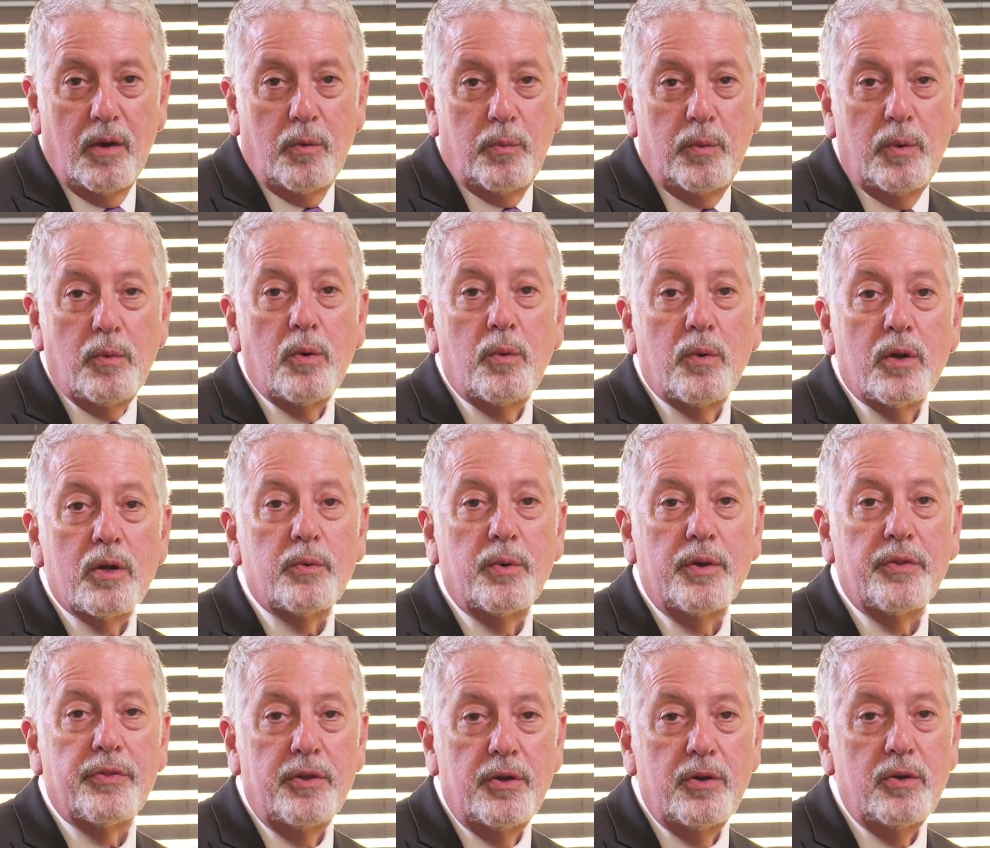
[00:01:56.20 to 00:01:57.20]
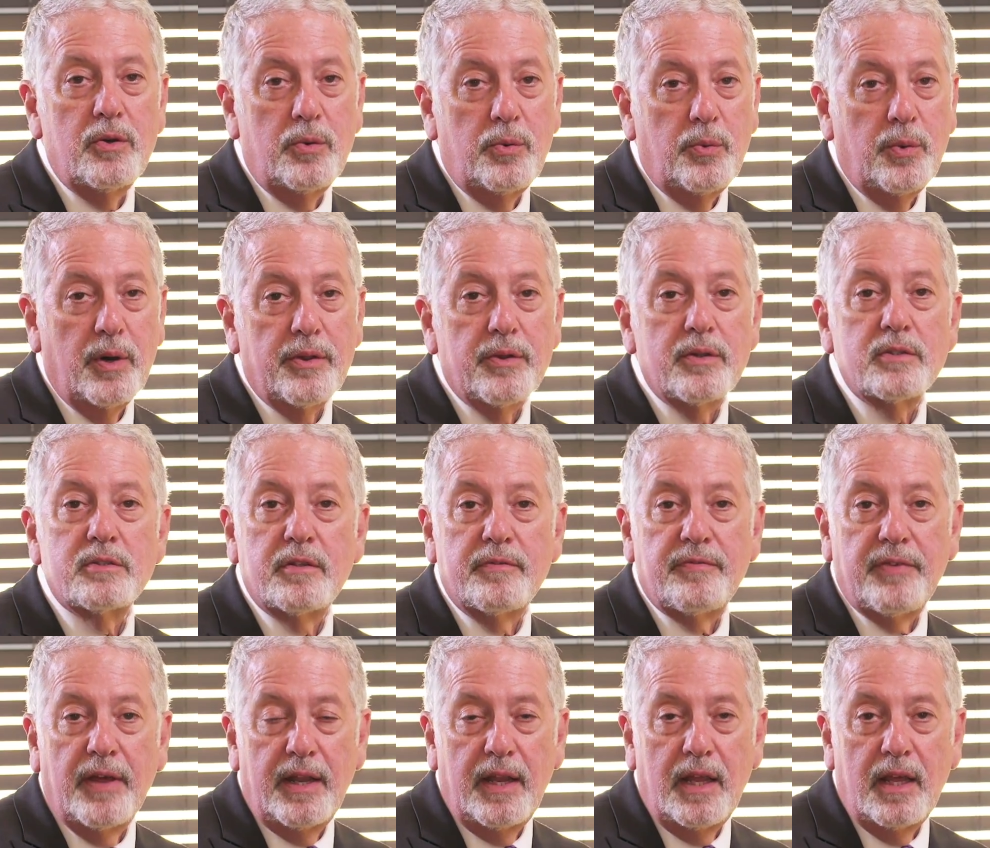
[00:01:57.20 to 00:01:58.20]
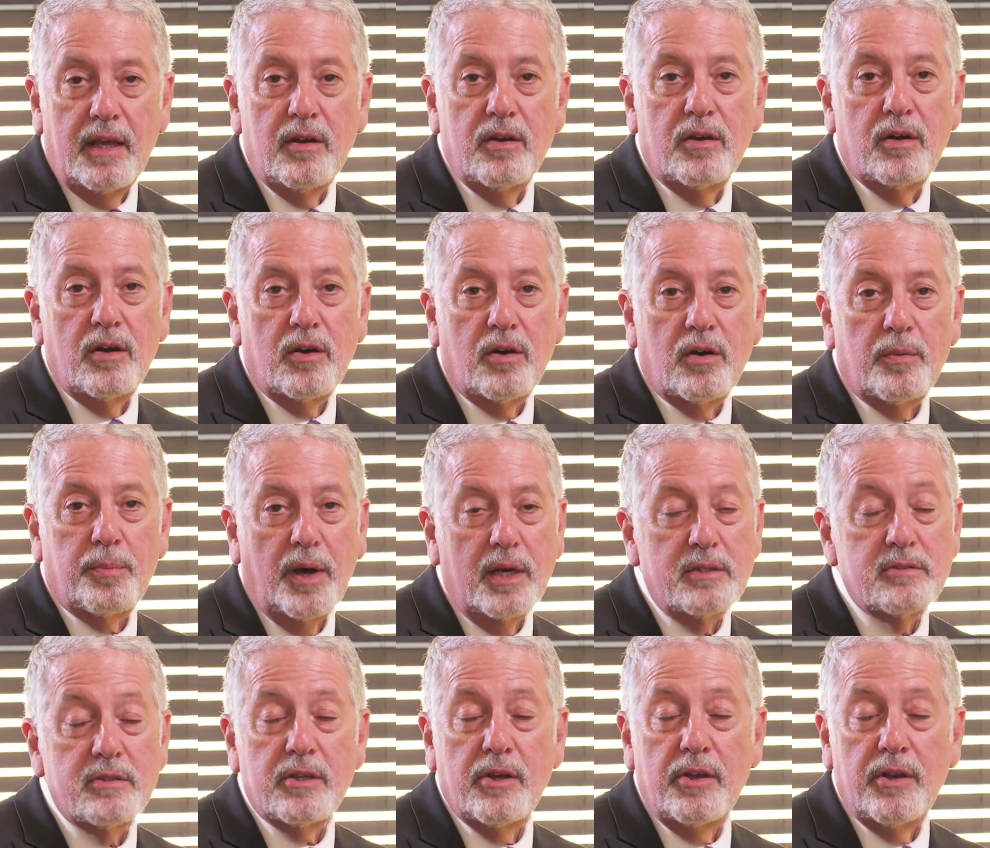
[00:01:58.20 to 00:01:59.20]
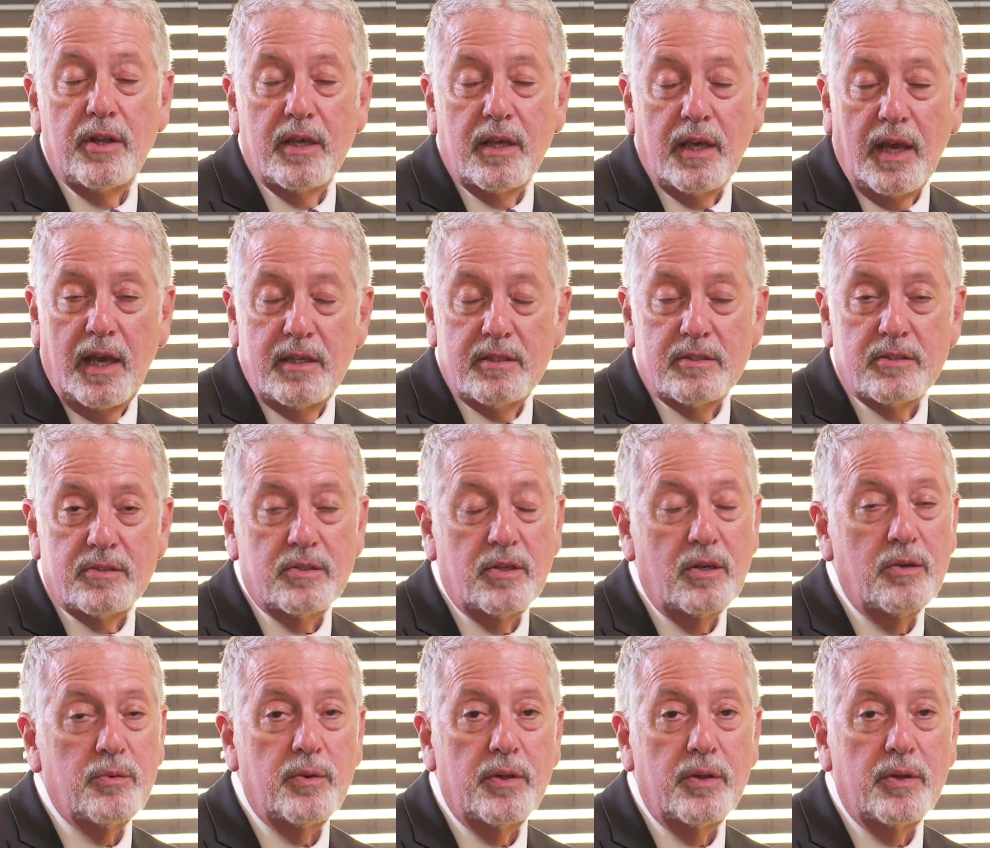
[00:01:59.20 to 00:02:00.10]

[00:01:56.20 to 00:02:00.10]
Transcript: We will work with you, whether it's defending or prosecuting a case,